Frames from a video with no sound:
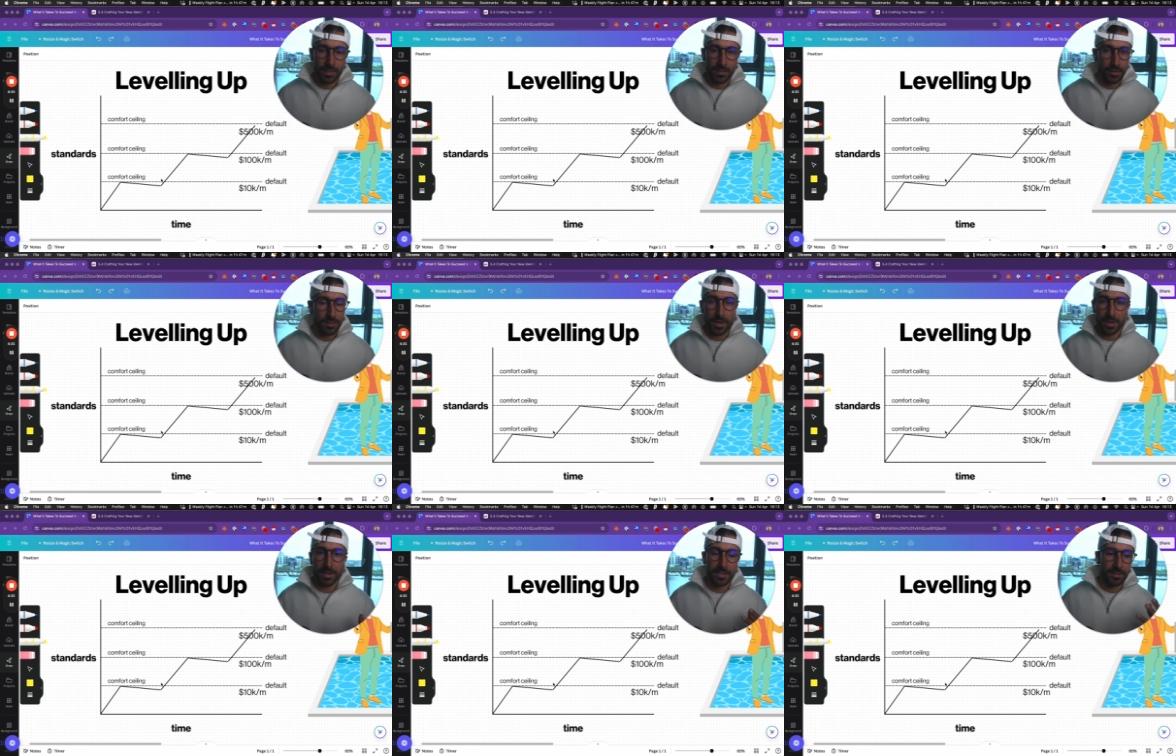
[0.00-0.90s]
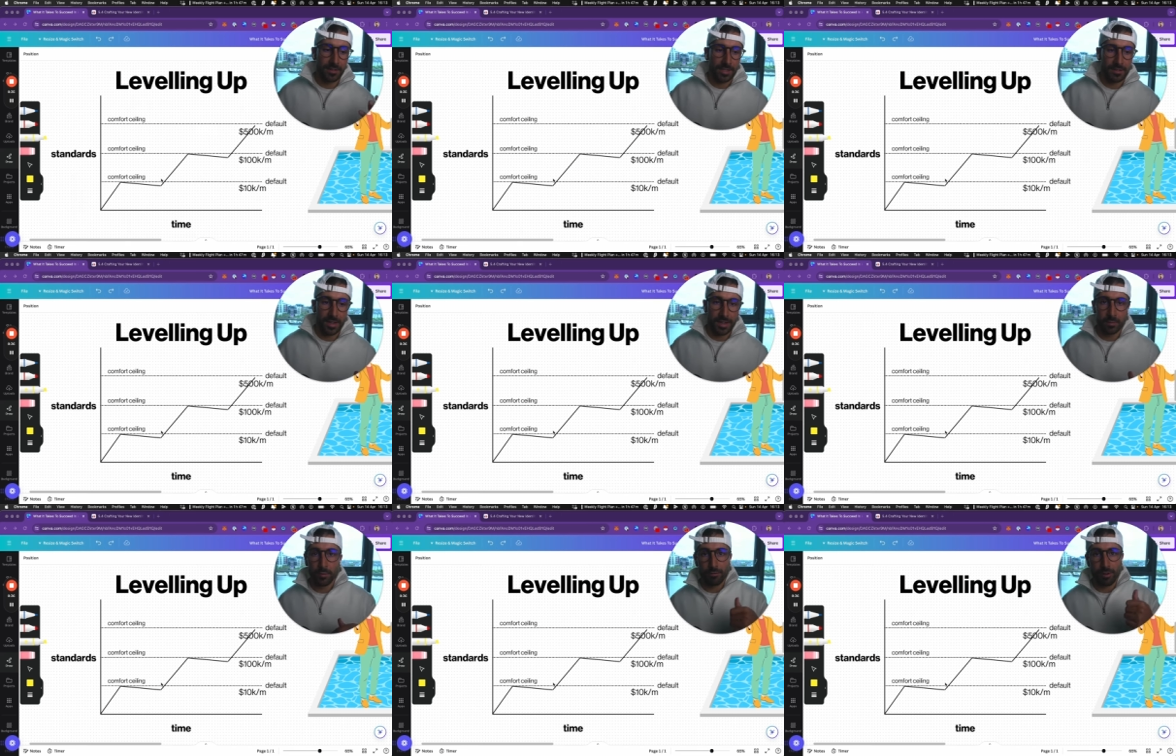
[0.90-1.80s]
So this manifests in things
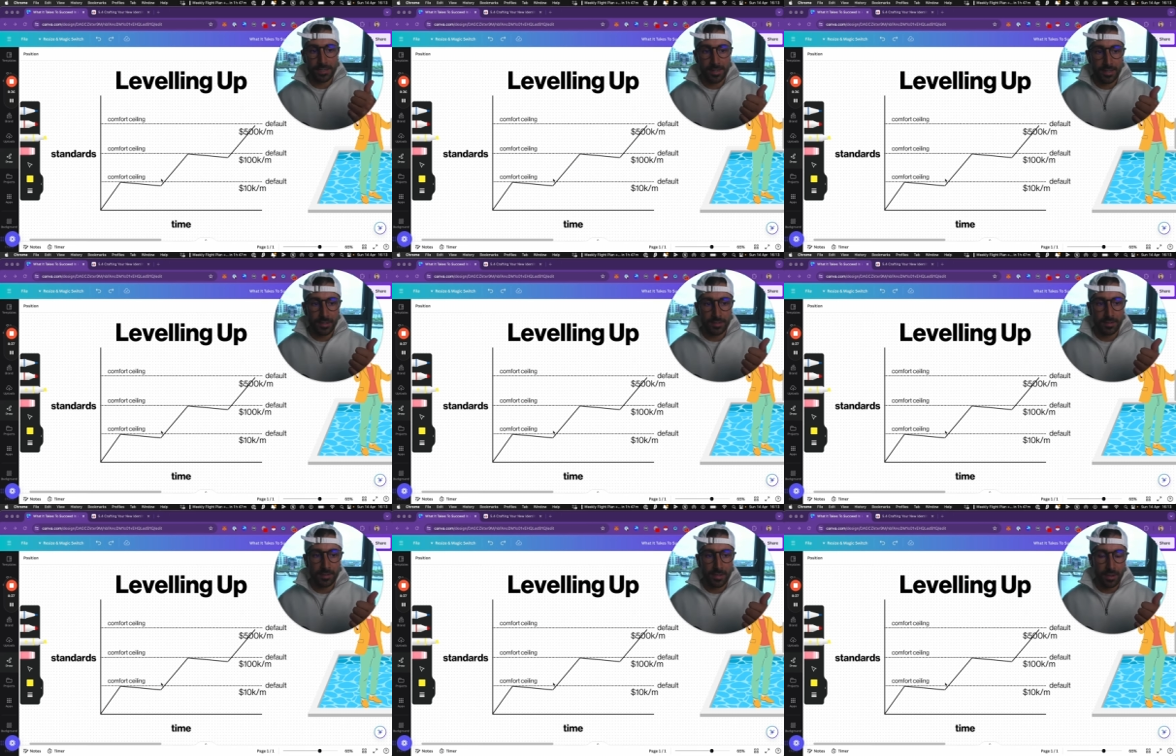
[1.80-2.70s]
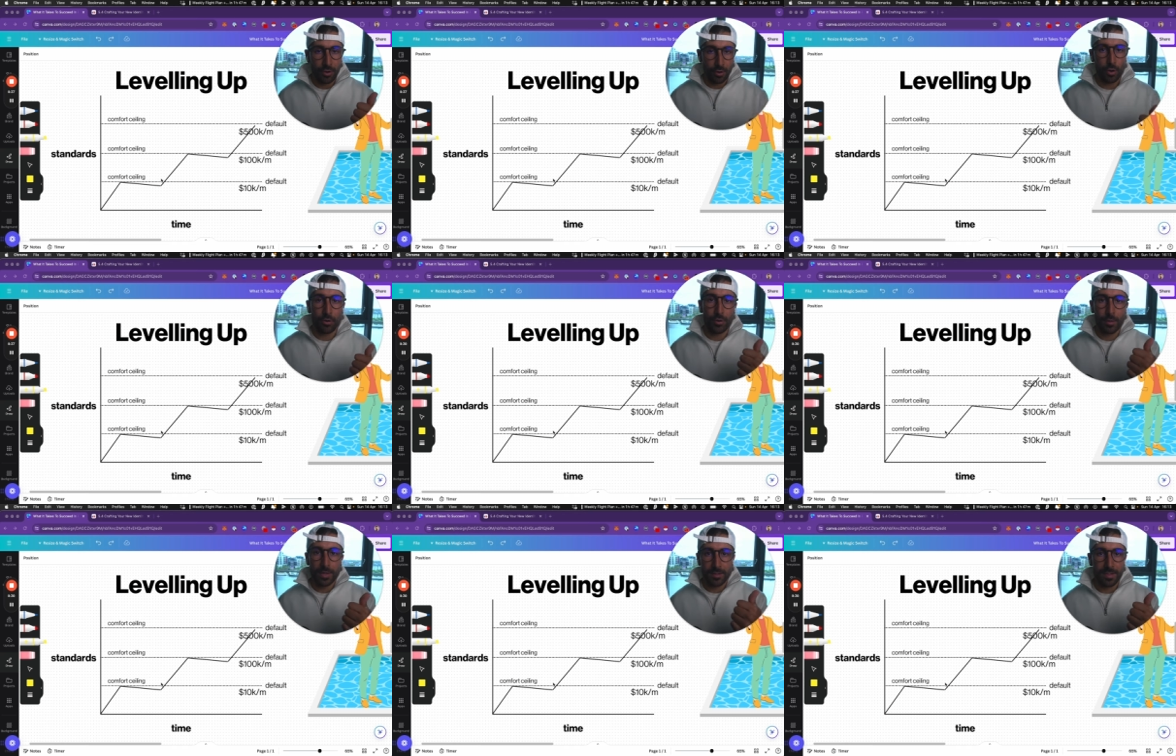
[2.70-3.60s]
like procrastination, not
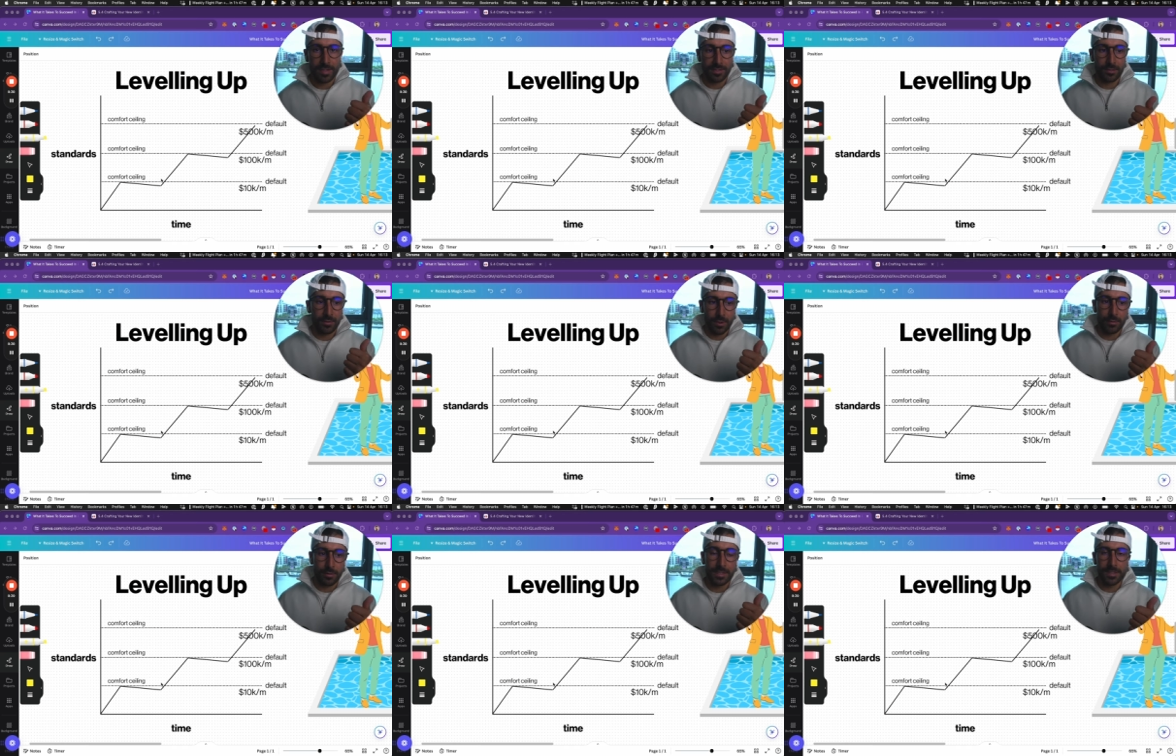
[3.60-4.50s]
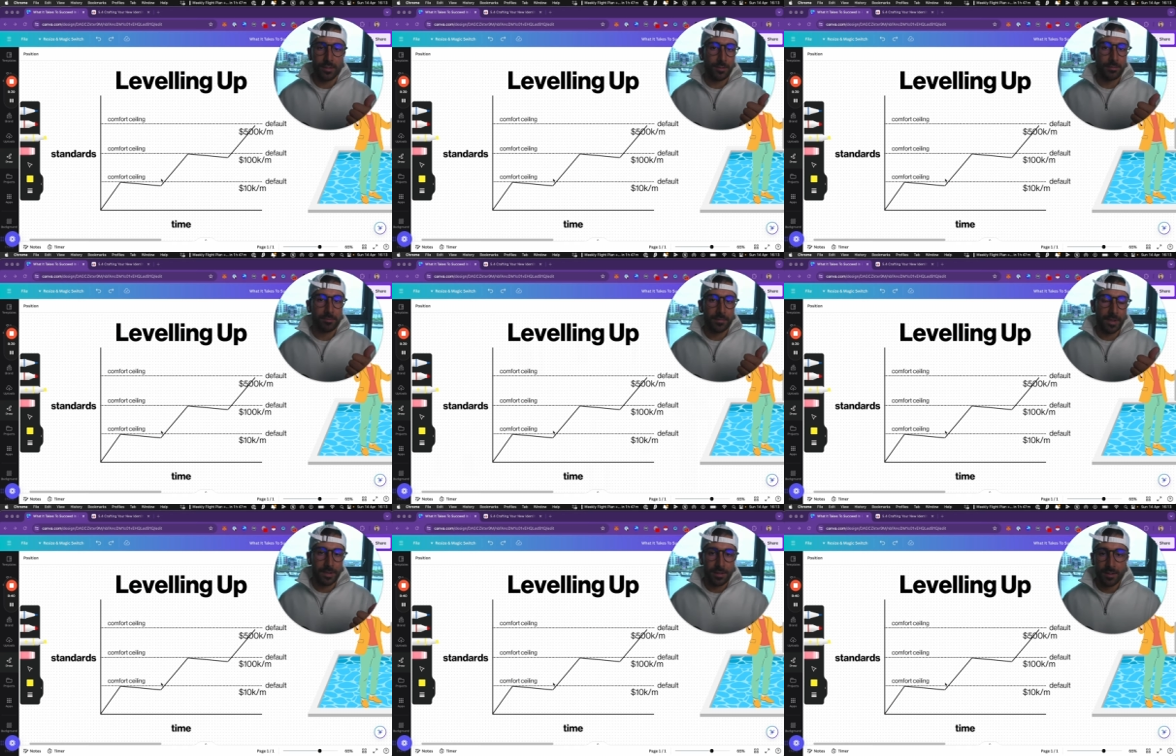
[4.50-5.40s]
doing the things you know you need to do,
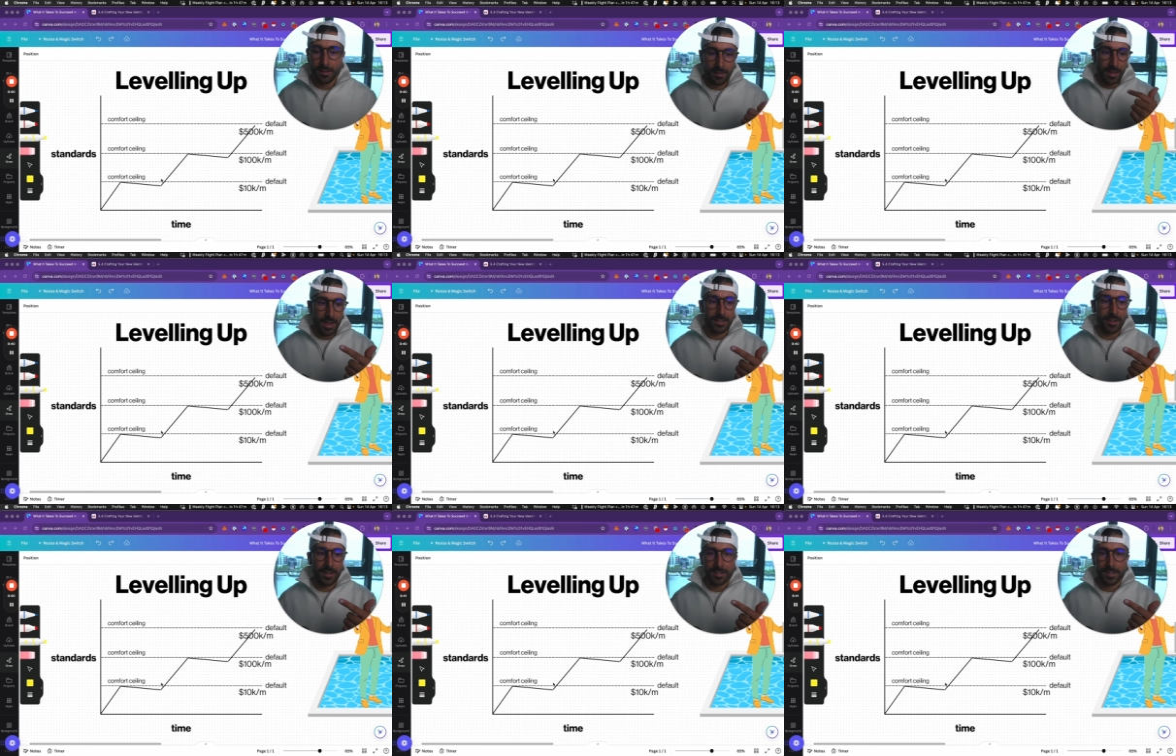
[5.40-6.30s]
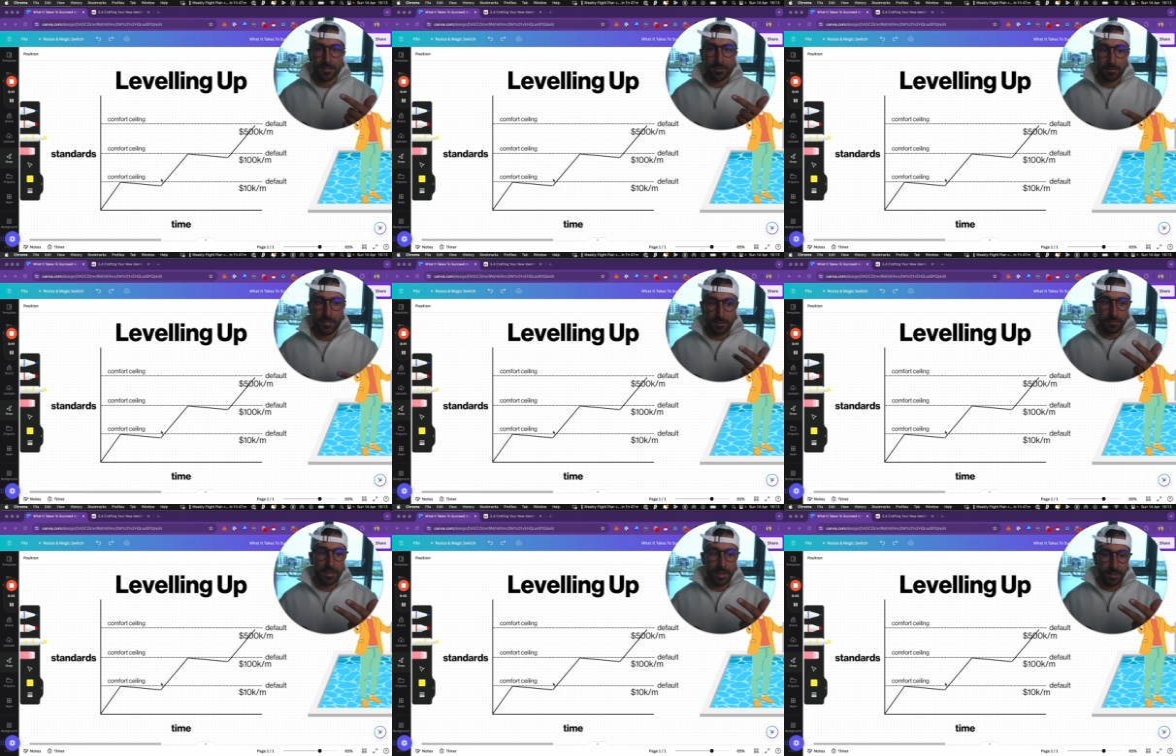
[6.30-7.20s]
anxiety,
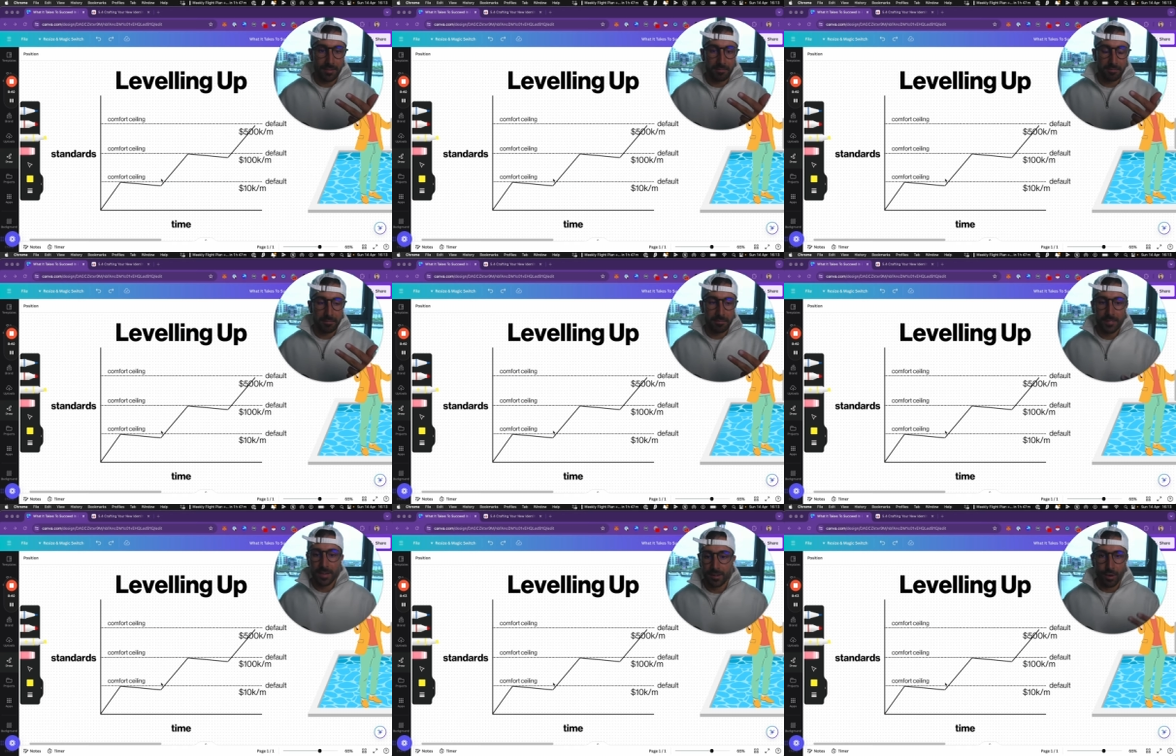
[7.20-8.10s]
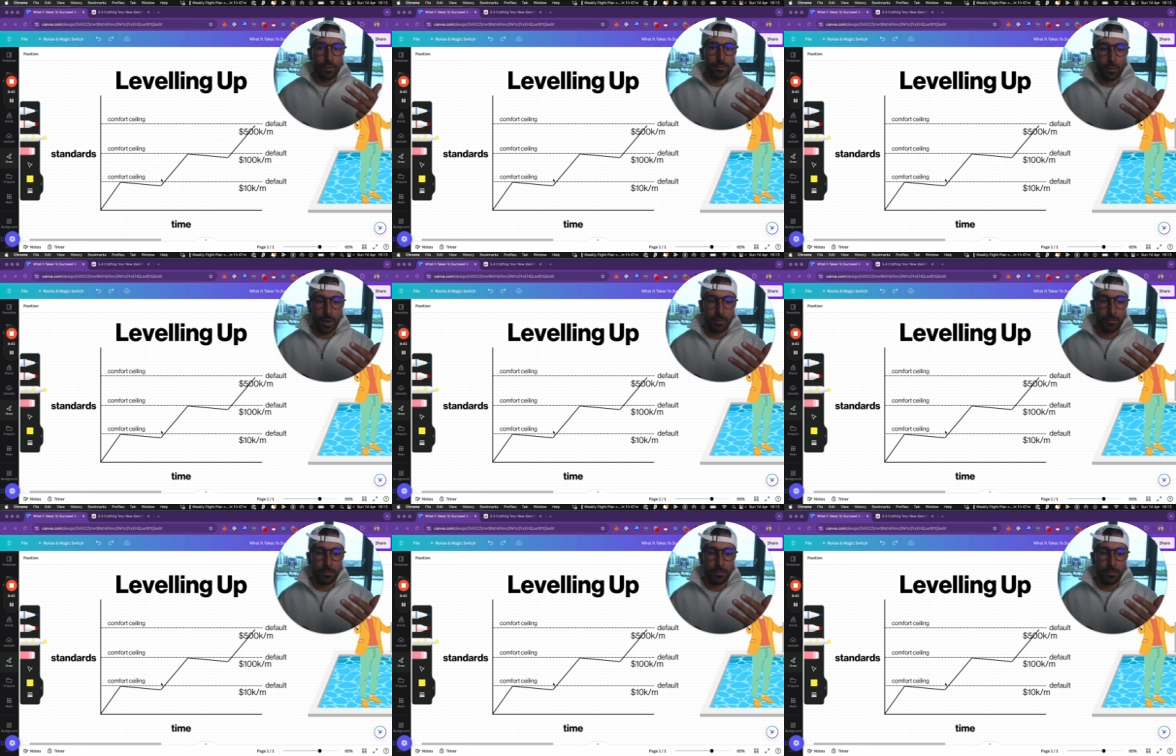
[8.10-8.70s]
fear, overwhelm,